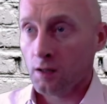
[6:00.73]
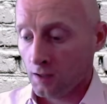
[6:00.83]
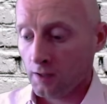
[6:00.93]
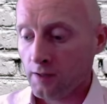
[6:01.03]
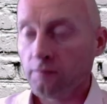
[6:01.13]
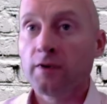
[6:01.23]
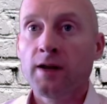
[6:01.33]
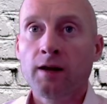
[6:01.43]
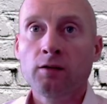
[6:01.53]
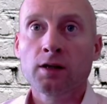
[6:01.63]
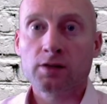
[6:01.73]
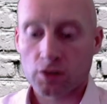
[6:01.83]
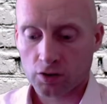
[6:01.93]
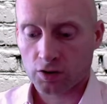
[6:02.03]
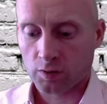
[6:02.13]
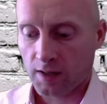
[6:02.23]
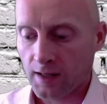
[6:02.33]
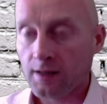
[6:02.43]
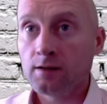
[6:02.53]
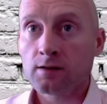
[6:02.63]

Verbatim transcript: and then for now let's just do an else